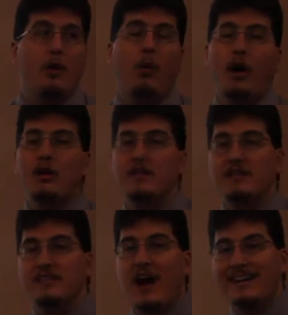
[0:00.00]
Water
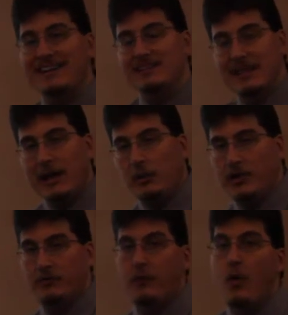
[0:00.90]
that's not in
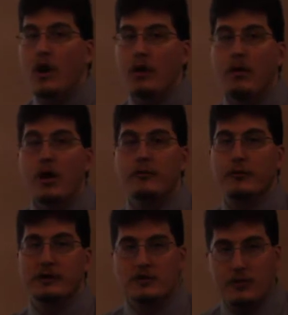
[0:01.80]
liquid form
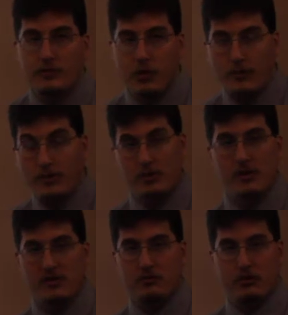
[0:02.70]
for it to absorb through
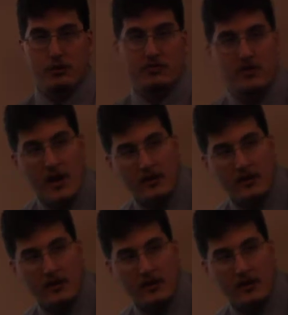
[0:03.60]
its roots,